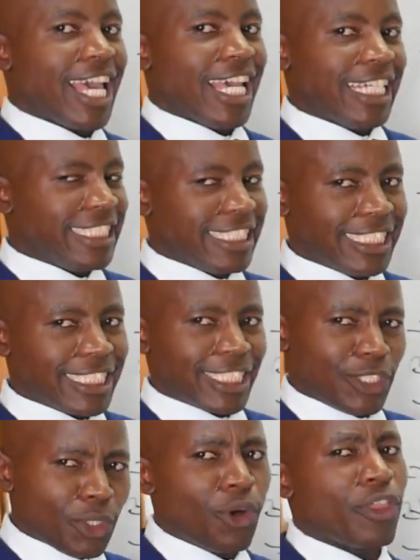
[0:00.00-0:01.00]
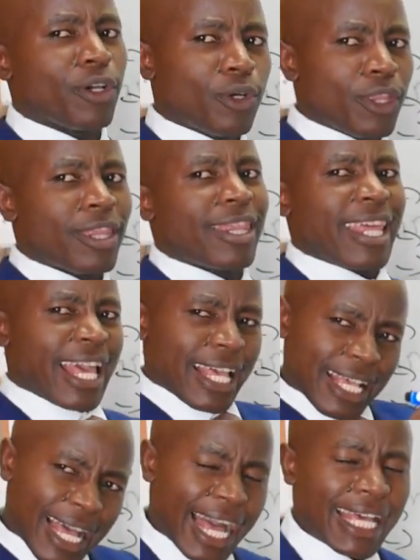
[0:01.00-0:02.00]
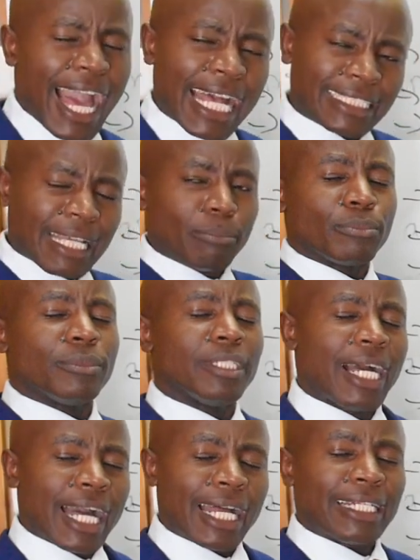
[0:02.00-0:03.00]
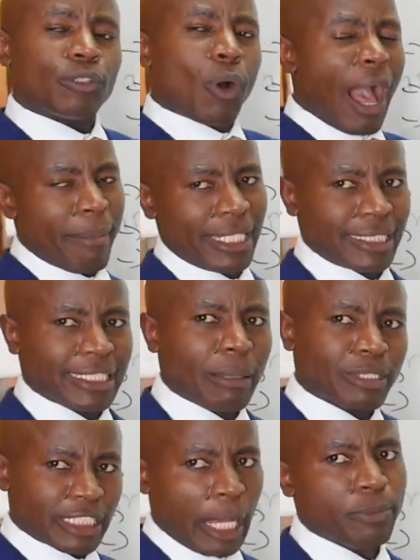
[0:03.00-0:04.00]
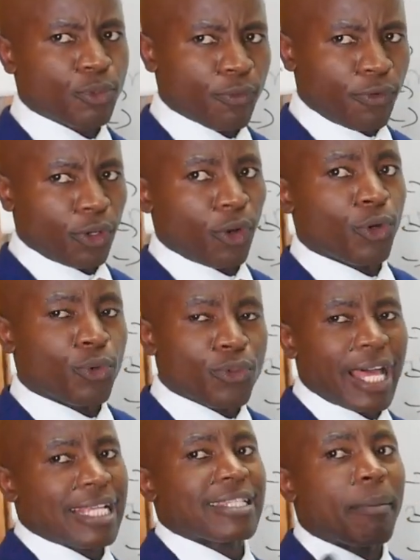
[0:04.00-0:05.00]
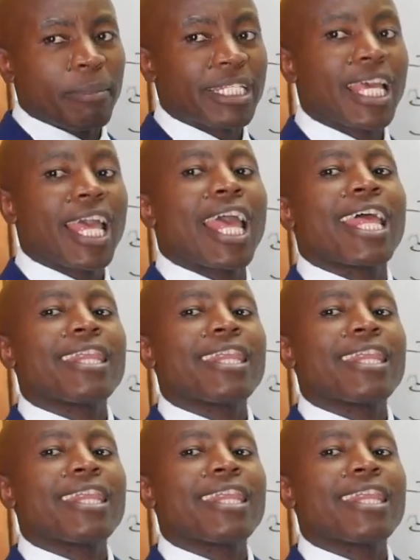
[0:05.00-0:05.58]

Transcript: And, you know, there are some requirements, some steps to follow. Do that, submit.